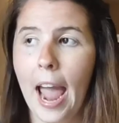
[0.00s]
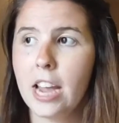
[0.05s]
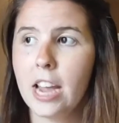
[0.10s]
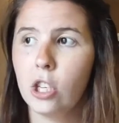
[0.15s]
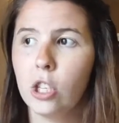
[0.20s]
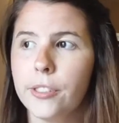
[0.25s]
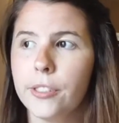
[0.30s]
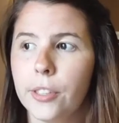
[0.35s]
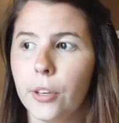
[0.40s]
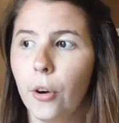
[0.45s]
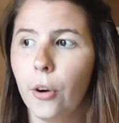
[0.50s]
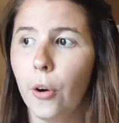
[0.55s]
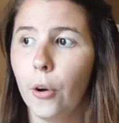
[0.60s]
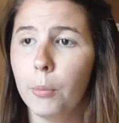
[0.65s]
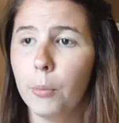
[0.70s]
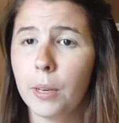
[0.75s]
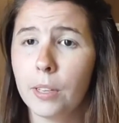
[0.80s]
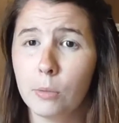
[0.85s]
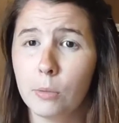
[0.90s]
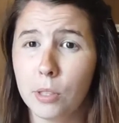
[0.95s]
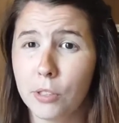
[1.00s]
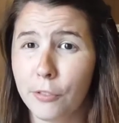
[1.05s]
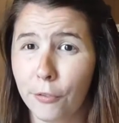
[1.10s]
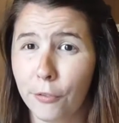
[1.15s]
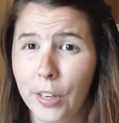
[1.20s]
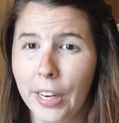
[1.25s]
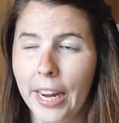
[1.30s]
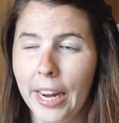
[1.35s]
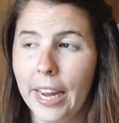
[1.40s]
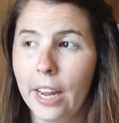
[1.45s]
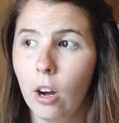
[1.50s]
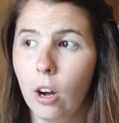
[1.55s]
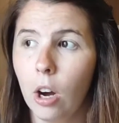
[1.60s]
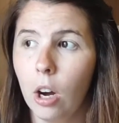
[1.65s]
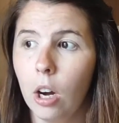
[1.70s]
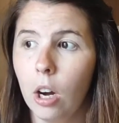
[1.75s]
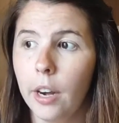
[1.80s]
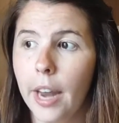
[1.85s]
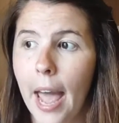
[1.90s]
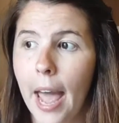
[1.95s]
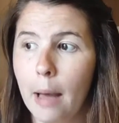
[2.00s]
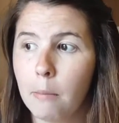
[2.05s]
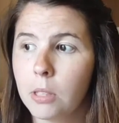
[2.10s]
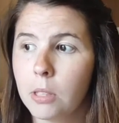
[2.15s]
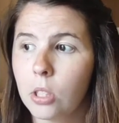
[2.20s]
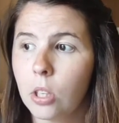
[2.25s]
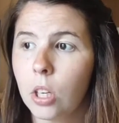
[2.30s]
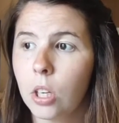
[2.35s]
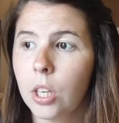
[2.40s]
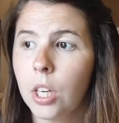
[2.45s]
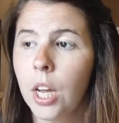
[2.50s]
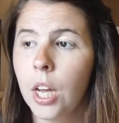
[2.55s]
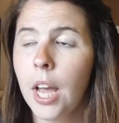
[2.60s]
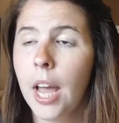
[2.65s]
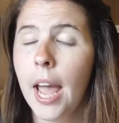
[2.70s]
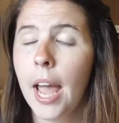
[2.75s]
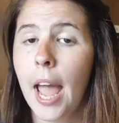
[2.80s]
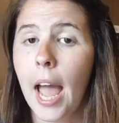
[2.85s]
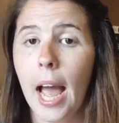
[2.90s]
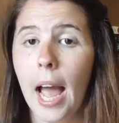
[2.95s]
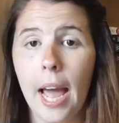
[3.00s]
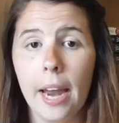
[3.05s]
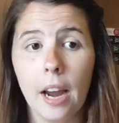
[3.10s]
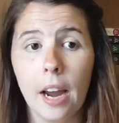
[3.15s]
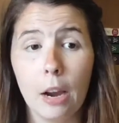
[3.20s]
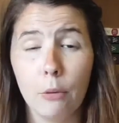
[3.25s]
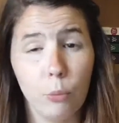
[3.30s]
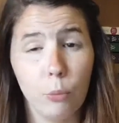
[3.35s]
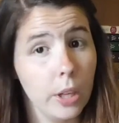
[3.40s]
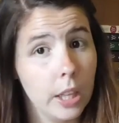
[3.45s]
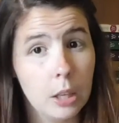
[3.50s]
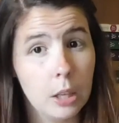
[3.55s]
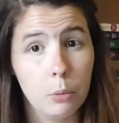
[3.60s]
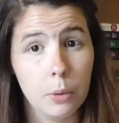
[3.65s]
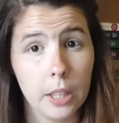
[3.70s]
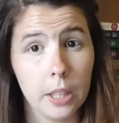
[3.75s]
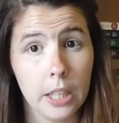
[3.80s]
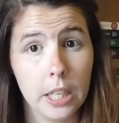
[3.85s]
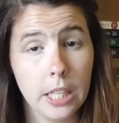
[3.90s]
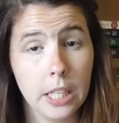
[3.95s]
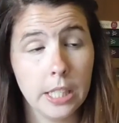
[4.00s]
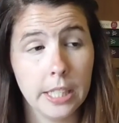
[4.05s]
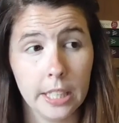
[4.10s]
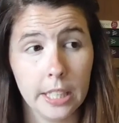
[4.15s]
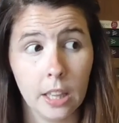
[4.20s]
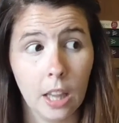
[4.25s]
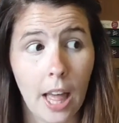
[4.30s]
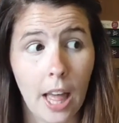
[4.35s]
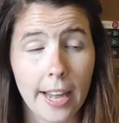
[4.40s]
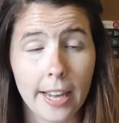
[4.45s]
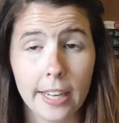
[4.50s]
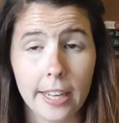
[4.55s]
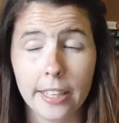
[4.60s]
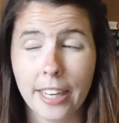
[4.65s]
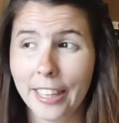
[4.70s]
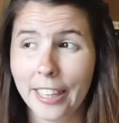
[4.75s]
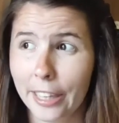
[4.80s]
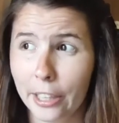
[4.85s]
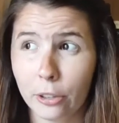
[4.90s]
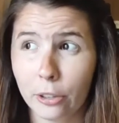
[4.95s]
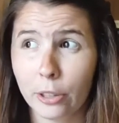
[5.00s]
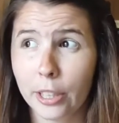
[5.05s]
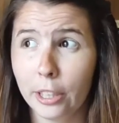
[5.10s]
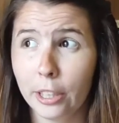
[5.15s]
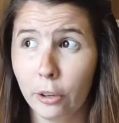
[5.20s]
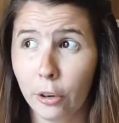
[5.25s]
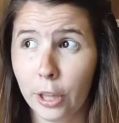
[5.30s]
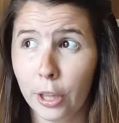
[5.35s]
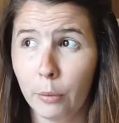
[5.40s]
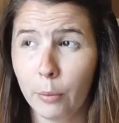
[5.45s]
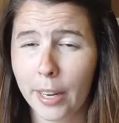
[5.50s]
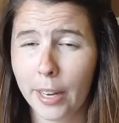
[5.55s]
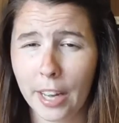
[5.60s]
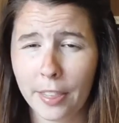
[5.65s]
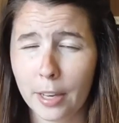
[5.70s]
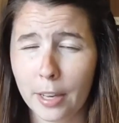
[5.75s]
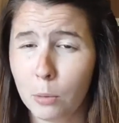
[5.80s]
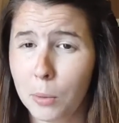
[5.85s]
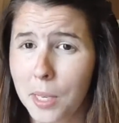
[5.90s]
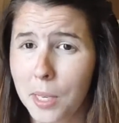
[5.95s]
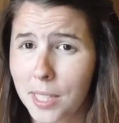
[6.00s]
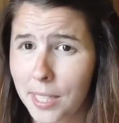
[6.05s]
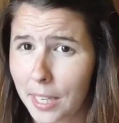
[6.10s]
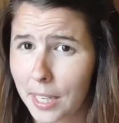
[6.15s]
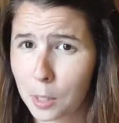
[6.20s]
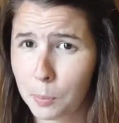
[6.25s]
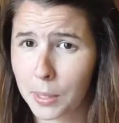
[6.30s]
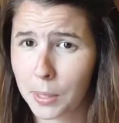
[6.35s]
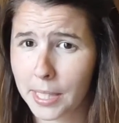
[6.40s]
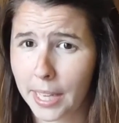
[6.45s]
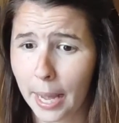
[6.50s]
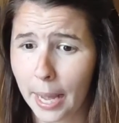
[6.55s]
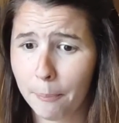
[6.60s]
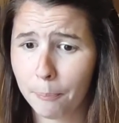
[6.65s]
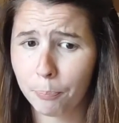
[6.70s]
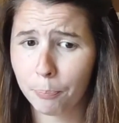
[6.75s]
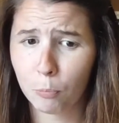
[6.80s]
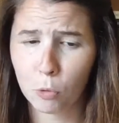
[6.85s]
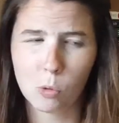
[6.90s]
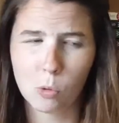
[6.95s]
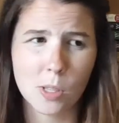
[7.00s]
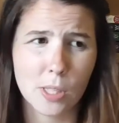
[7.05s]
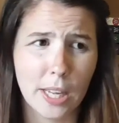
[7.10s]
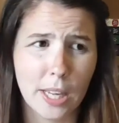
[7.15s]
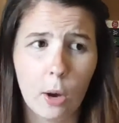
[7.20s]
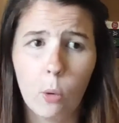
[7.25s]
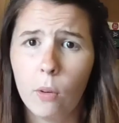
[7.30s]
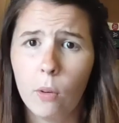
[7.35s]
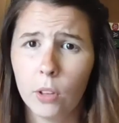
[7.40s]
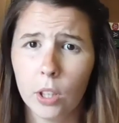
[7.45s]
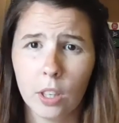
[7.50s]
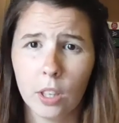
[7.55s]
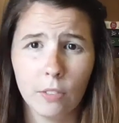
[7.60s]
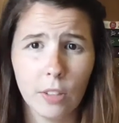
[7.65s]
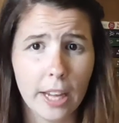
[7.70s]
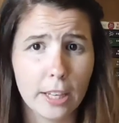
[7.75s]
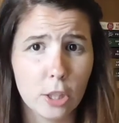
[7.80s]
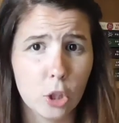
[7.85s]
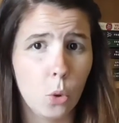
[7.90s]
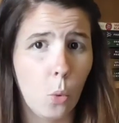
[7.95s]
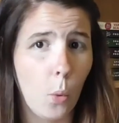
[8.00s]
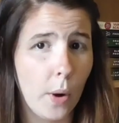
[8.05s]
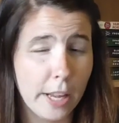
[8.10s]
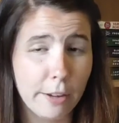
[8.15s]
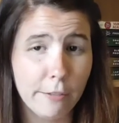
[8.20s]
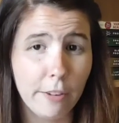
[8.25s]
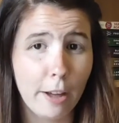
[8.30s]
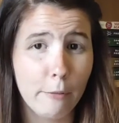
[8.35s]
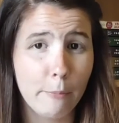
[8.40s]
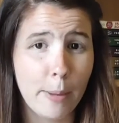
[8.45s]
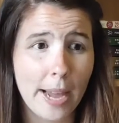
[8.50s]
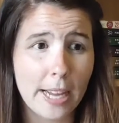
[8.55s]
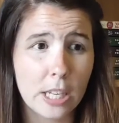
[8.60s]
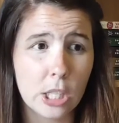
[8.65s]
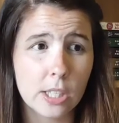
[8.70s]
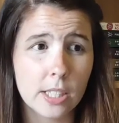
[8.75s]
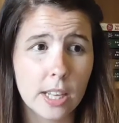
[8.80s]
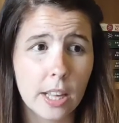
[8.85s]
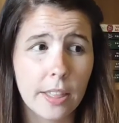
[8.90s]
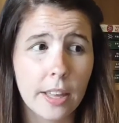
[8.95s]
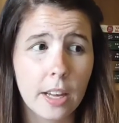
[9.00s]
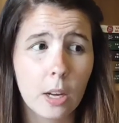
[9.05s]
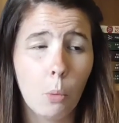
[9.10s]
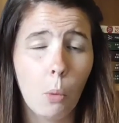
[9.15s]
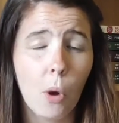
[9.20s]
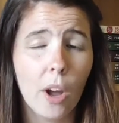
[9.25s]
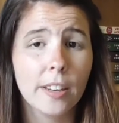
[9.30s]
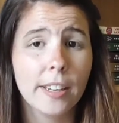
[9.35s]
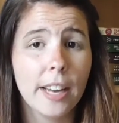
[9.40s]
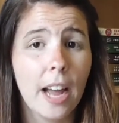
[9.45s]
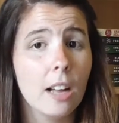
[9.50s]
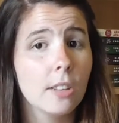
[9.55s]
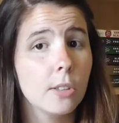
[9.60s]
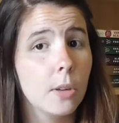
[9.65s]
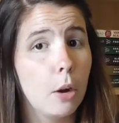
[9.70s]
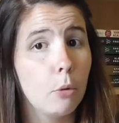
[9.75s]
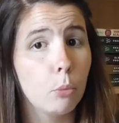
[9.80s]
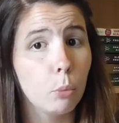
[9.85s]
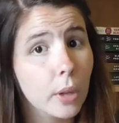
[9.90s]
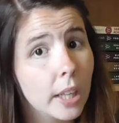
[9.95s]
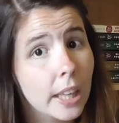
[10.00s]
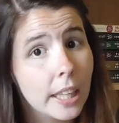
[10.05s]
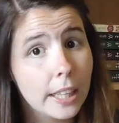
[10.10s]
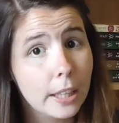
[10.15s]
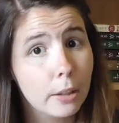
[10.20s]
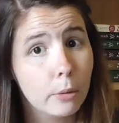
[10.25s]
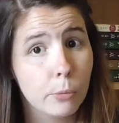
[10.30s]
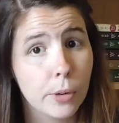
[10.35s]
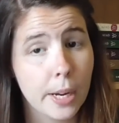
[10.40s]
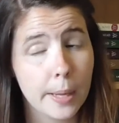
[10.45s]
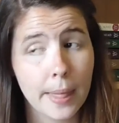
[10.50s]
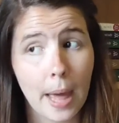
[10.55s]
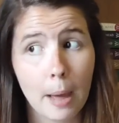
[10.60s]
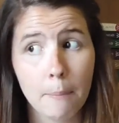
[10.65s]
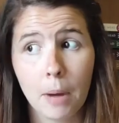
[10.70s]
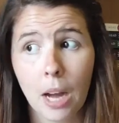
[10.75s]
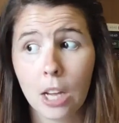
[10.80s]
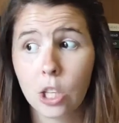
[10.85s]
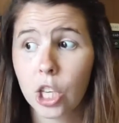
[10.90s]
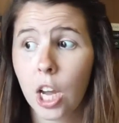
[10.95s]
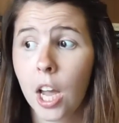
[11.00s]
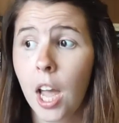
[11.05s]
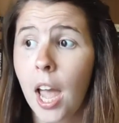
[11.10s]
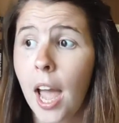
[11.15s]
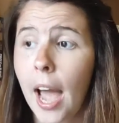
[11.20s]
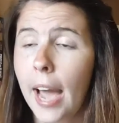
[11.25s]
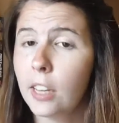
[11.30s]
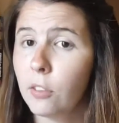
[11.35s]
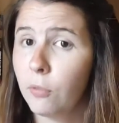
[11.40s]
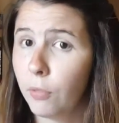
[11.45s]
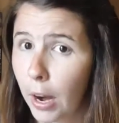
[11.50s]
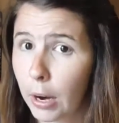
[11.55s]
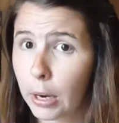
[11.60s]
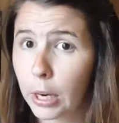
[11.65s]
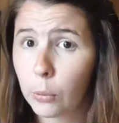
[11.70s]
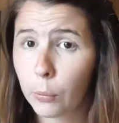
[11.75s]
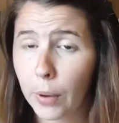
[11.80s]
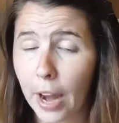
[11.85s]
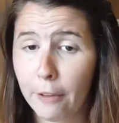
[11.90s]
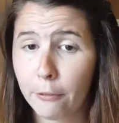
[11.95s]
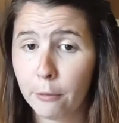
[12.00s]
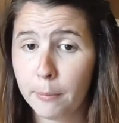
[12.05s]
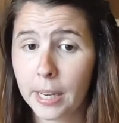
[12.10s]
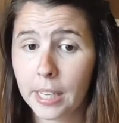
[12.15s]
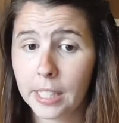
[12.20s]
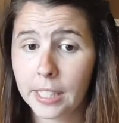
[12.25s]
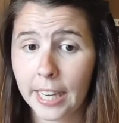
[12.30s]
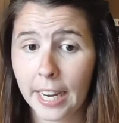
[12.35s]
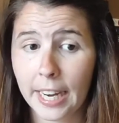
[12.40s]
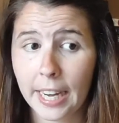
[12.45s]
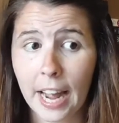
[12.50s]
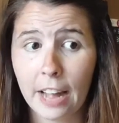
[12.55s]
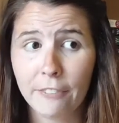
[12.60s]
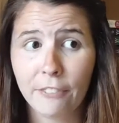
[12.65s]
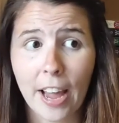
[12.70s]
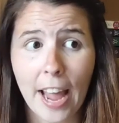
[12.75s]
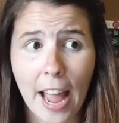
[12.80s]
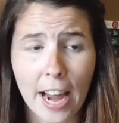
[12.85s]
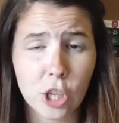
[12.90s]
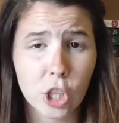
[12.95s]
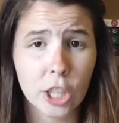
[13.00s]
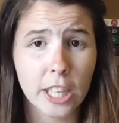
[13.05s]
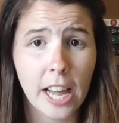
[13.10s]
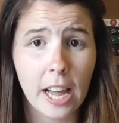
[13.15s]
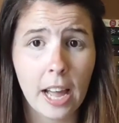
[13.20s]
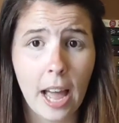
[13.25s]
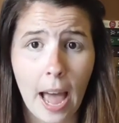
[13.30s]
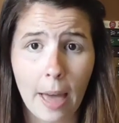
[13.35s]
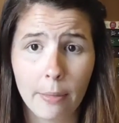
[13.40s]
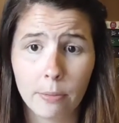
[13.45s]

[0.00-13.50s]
ages ago because it was free on Amazon. And I really, really didn't like it. I literally only read, I think it was 6%, which was the equivalent of like 25 pages, I think it worked out. So I really didn't read that much. It's very rare for me to DNF. I actually,